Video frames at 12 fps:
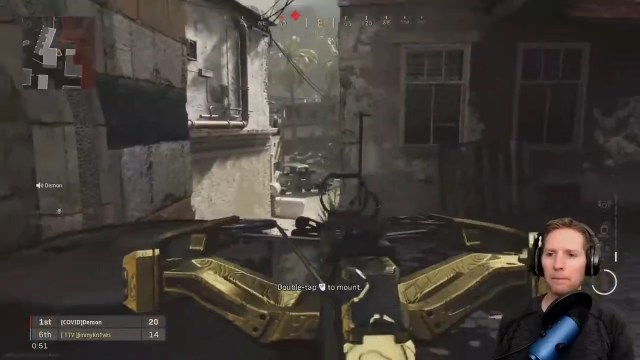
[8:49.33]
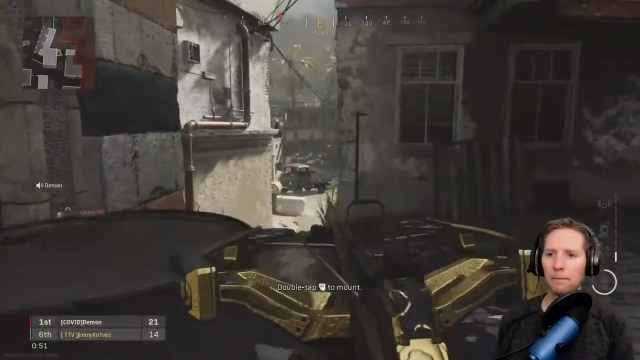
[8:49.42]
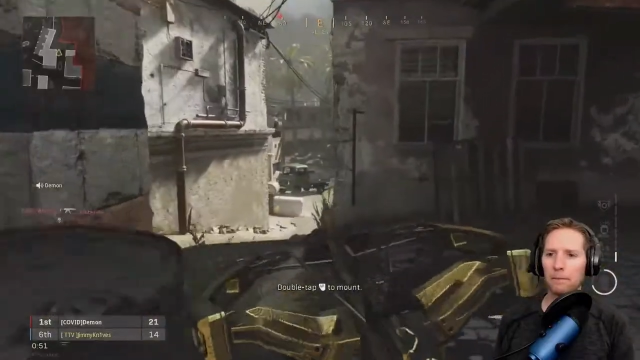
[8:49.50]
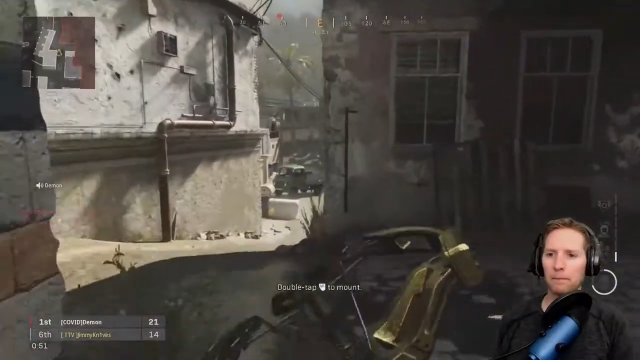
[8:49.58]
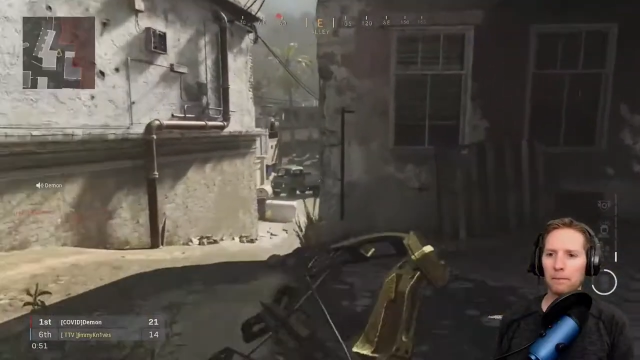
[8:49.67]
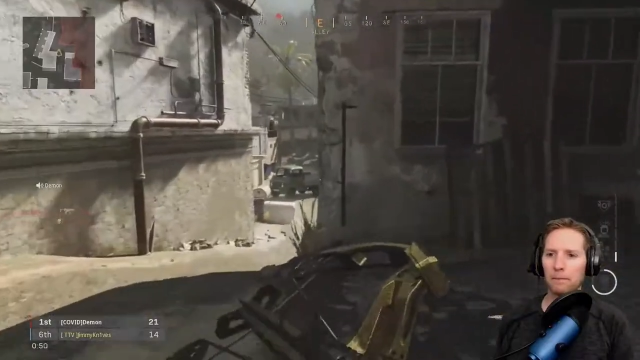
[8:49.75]

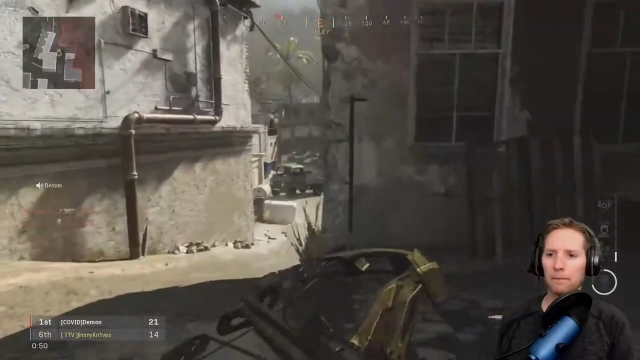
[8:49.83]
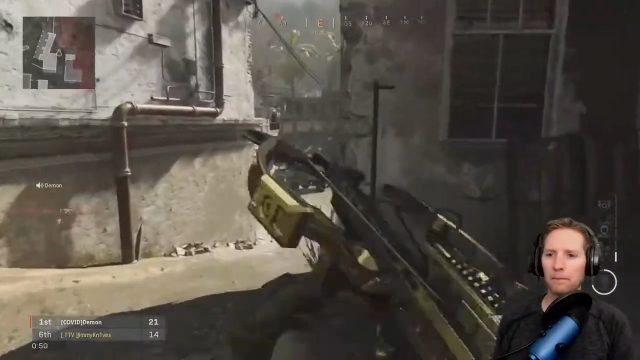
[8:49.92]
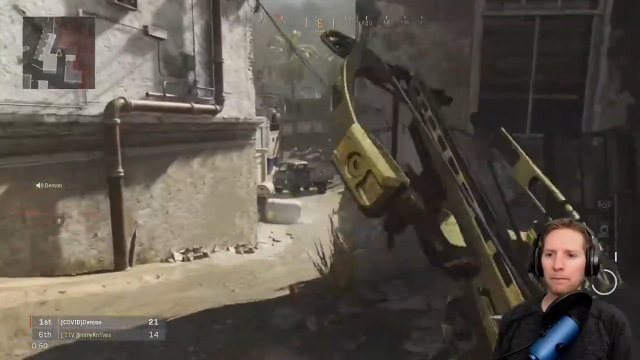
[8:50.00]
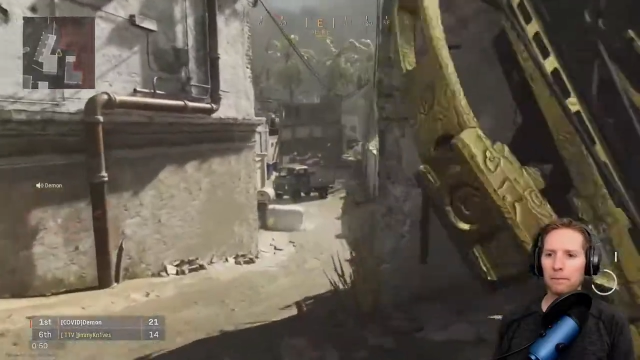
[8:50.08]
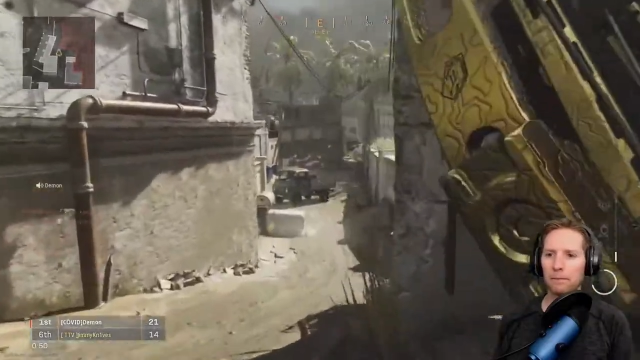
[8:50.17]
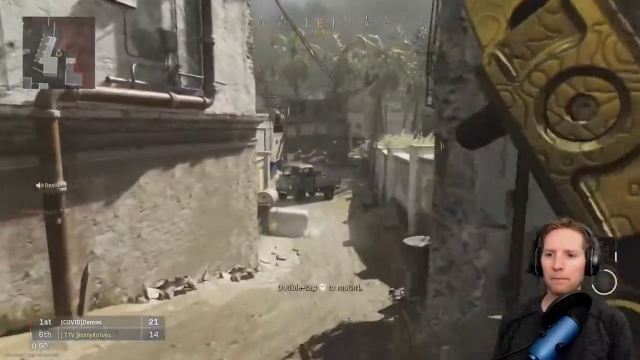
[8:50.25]

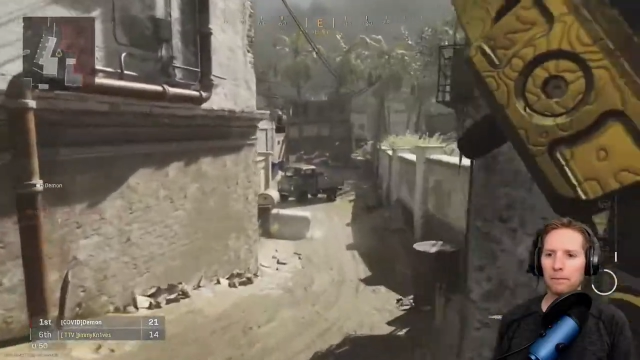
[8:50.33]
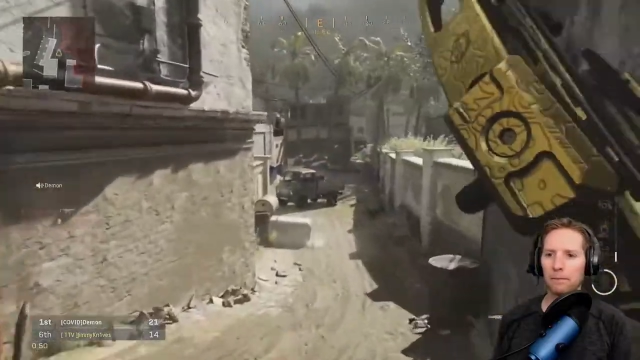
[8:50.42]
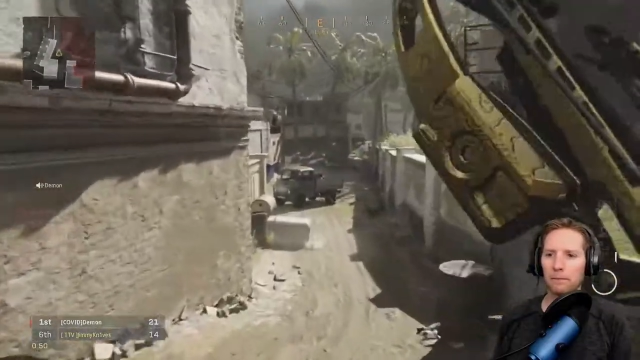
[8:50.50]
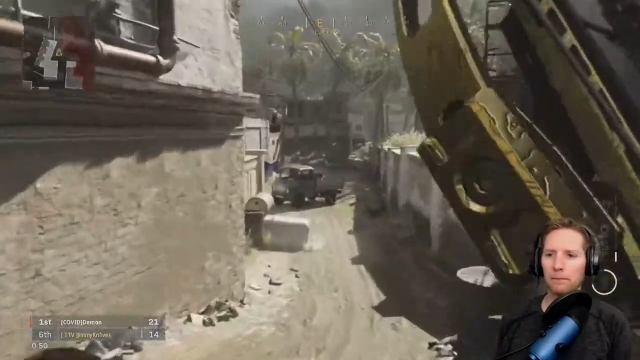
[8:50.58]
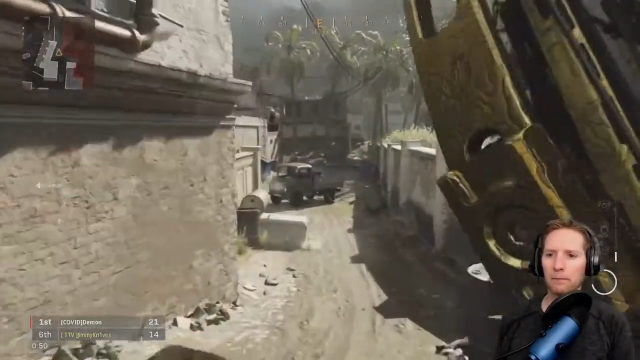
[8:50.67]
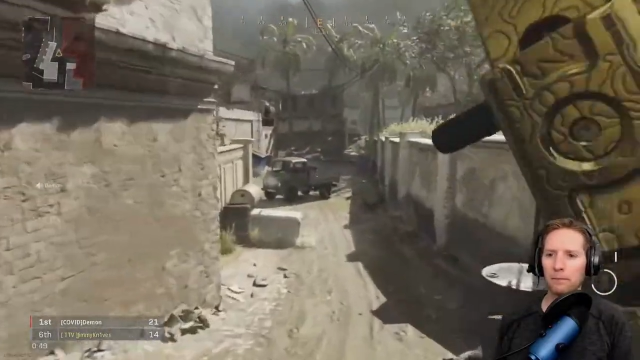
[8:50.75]

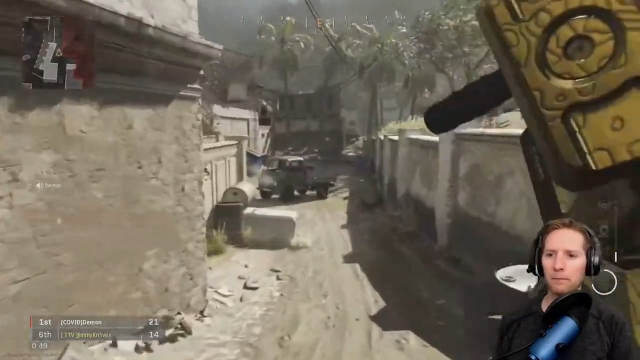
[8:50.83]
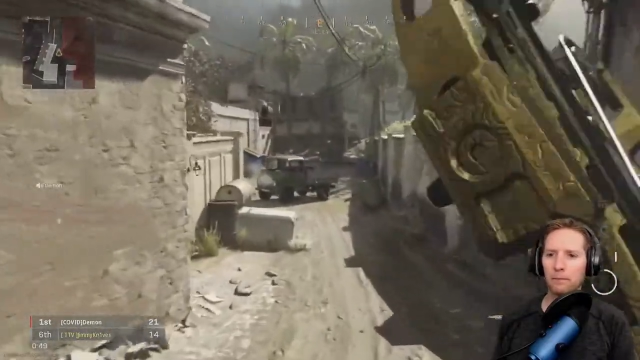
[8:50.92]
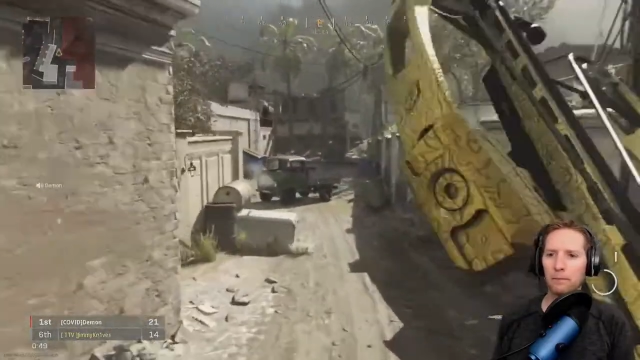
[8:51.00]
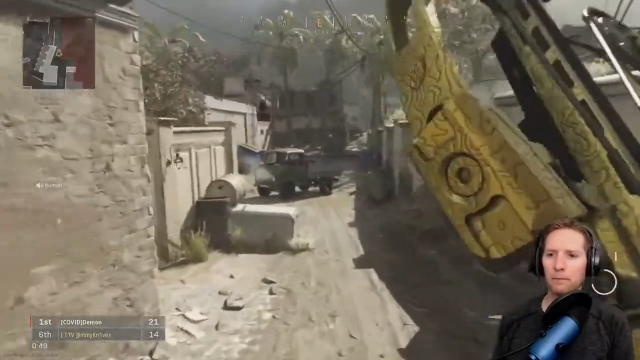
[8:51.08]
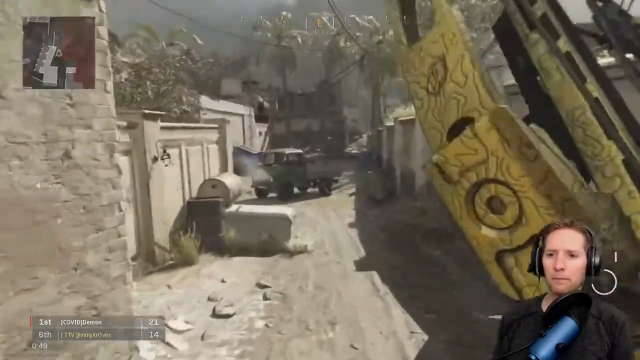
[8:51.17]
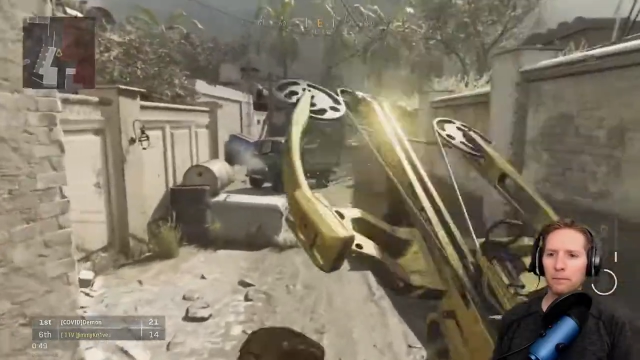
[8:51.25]

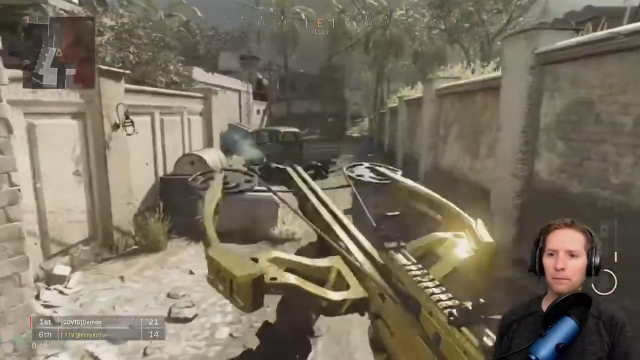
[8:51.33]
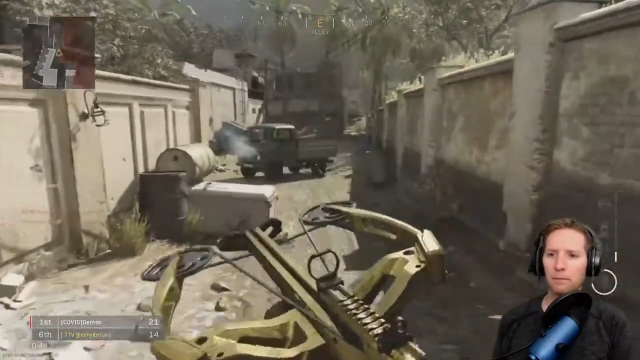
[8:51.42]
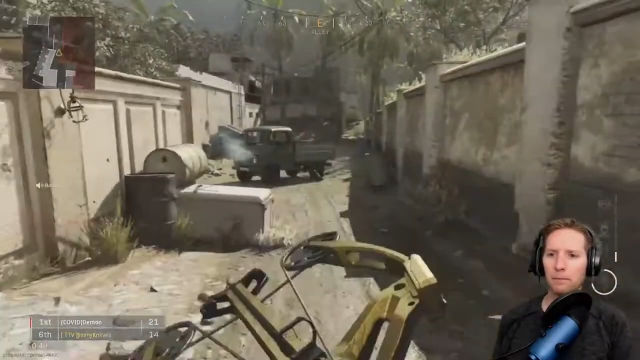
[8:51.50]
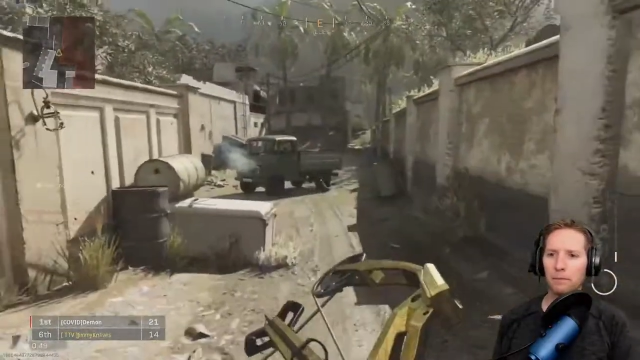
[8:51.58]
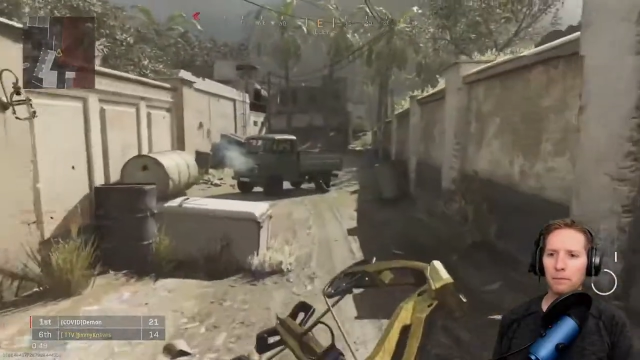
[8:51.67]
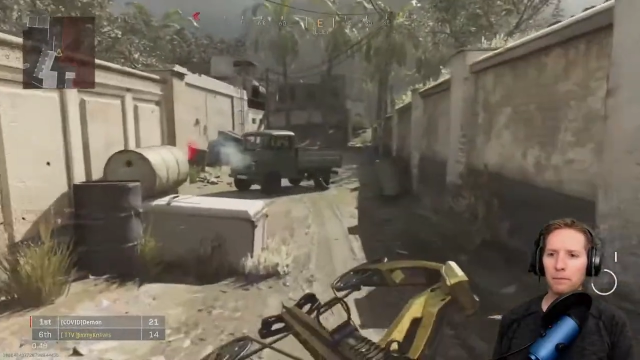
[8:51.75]

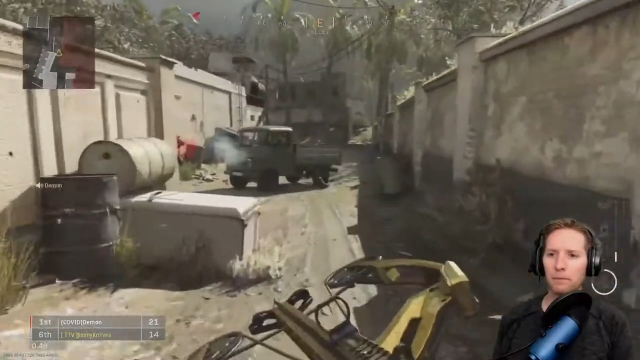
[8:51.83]
No one is speaking in this clip.